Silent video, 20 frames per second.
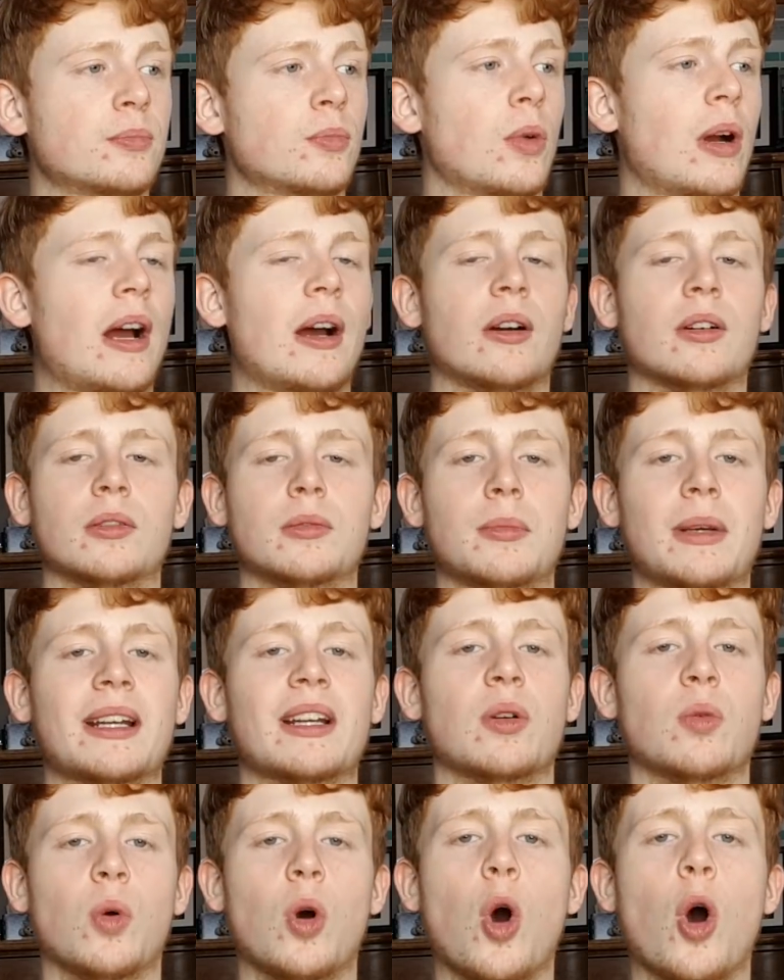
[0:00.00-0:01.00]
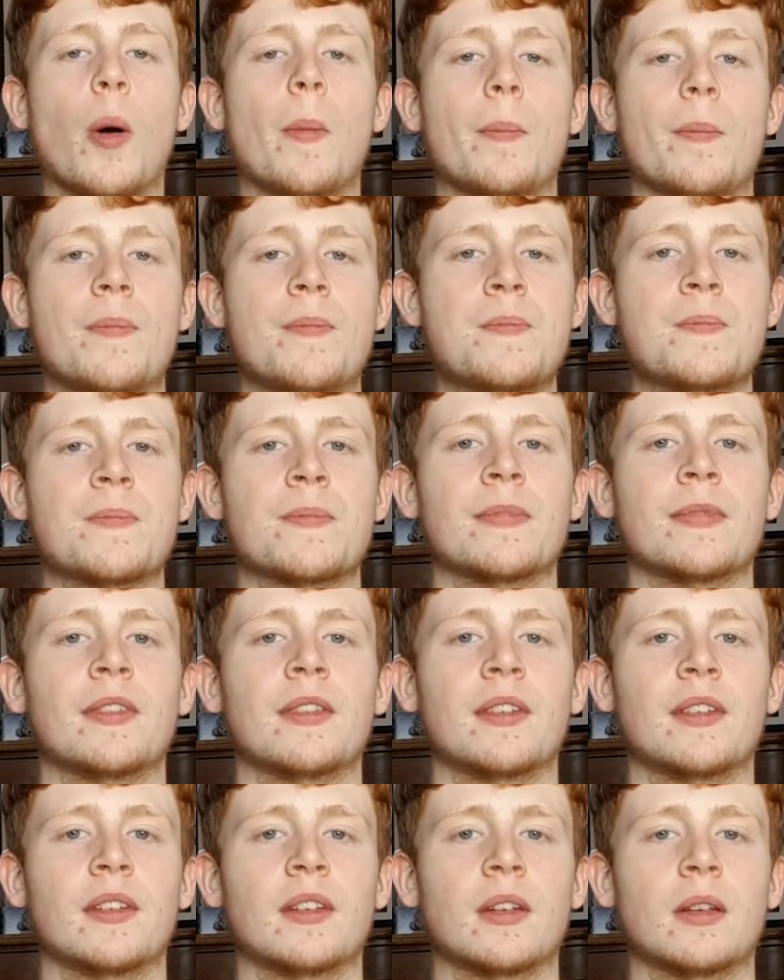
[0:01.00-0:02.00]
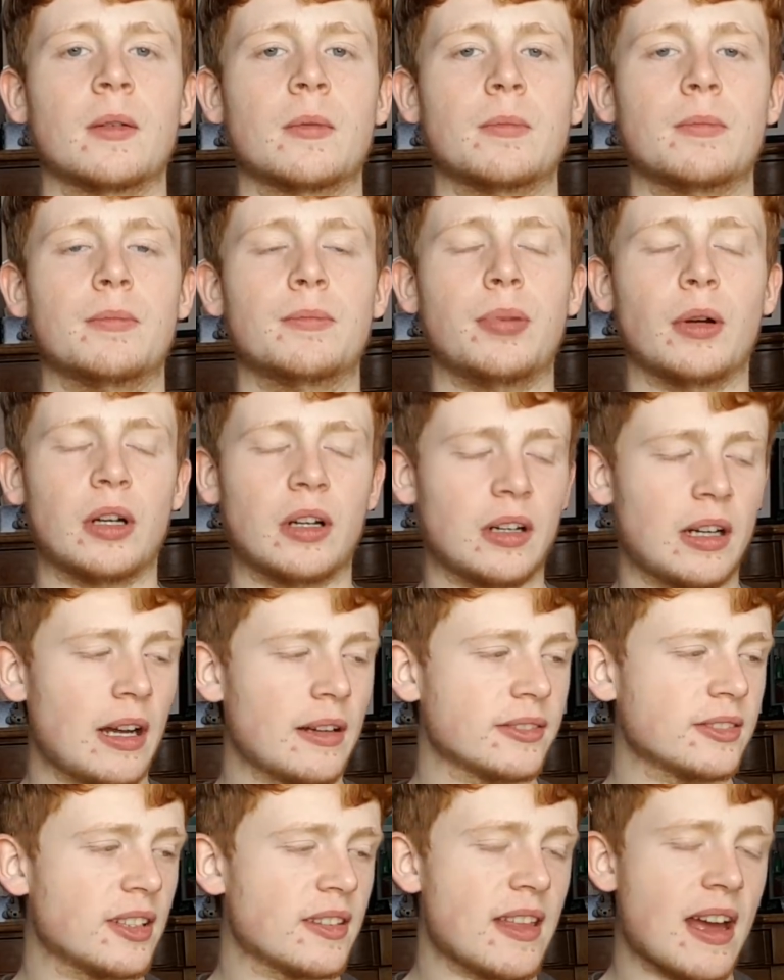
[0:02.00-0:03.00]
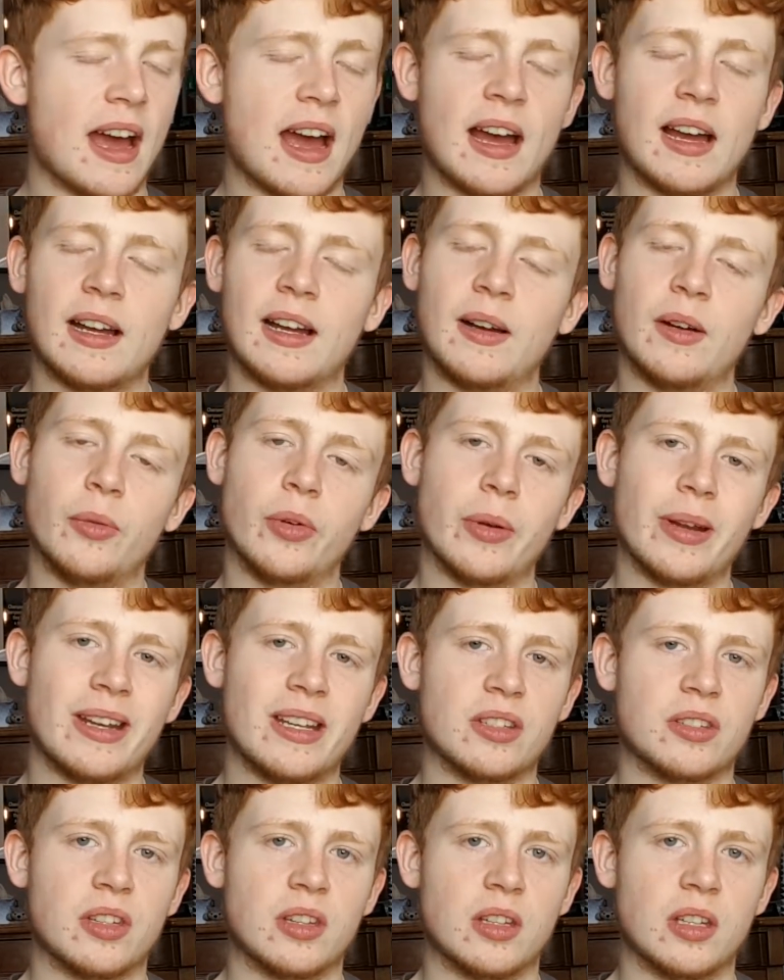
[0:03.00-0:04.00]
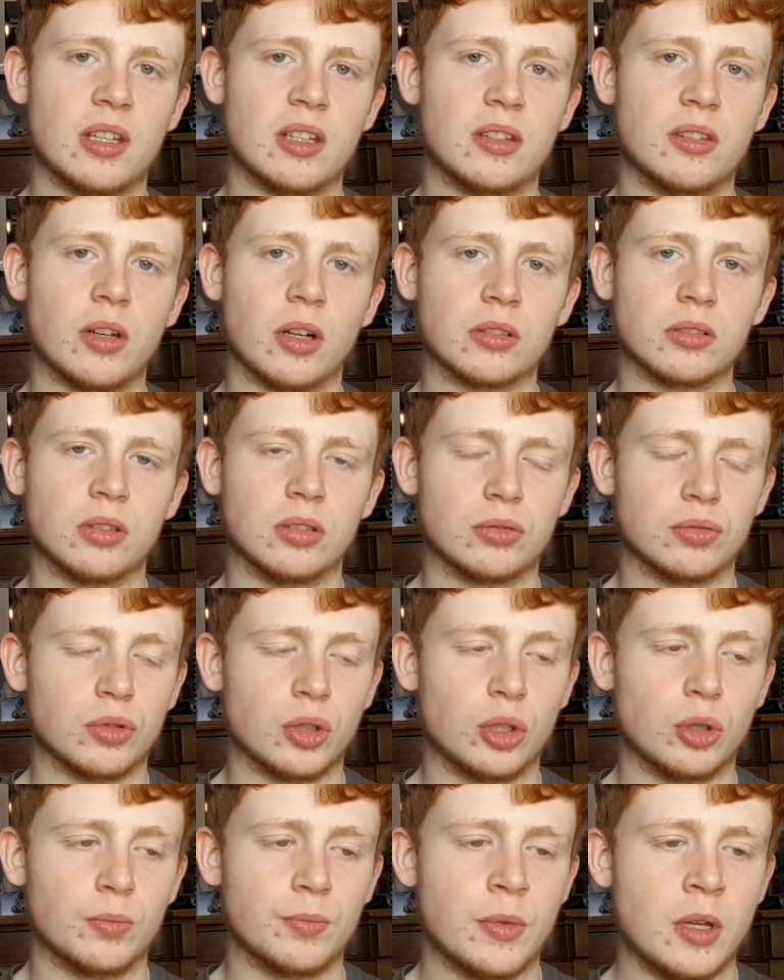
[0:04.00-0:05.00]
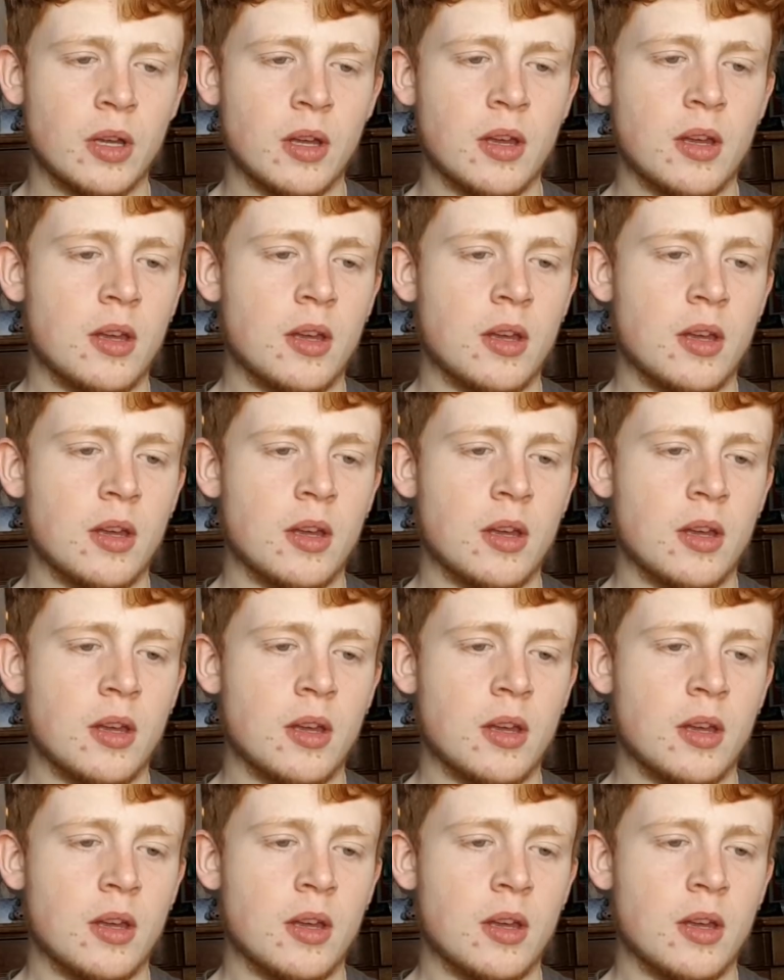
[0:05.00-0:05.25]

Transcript: wow, mega warm. But after that, we went into the doctor's room,